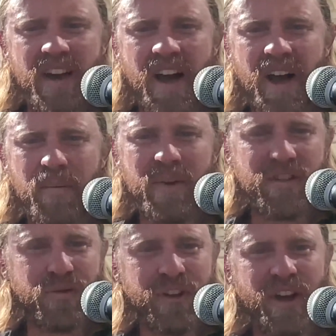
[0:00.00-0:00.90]

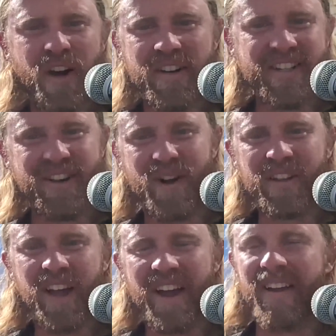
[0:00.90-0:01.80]
It's really hard to see red
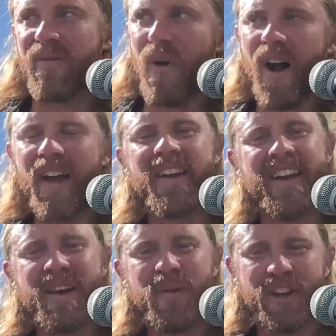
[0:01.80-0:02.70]
light. Why?
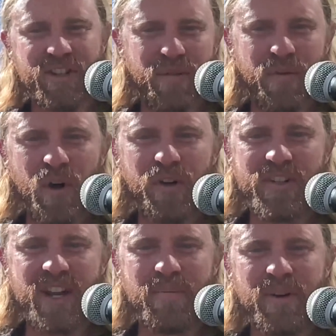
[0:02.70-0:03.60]
Because our
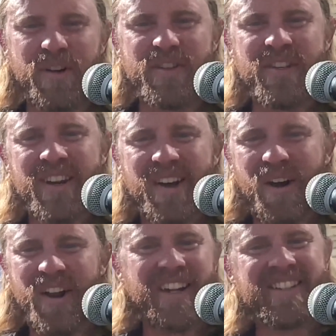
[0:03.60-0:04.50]
photoreceptors are
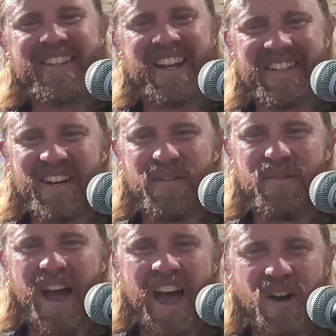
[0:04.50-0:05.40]
not sensitive
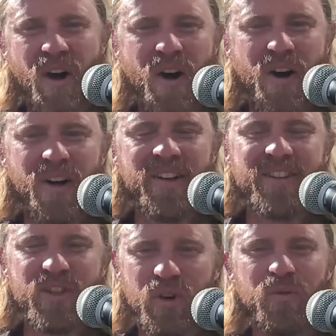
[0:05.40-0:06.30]
at all
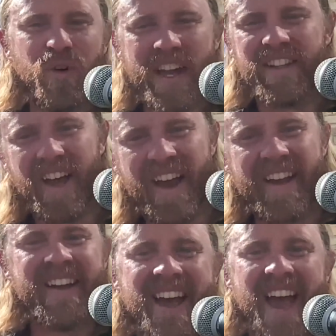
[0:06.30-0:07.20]
to red light.
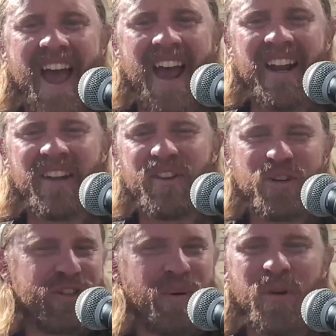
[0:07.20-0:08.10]
And
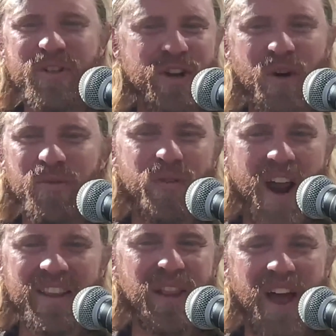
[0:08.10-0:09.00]
there's almost no
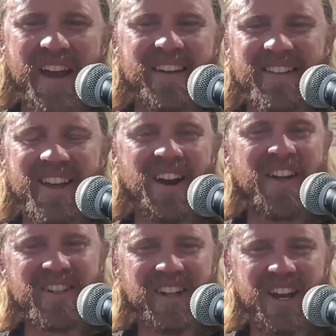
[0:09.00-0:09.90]
red light in
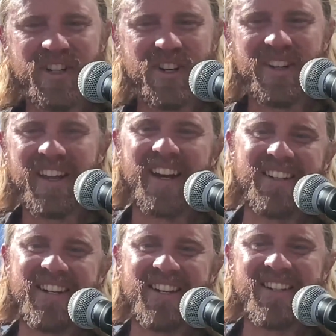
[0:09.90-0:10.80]
isolation that
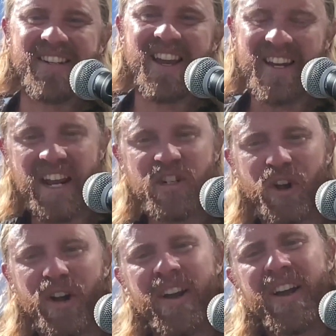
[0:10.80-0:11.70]
exists in nature.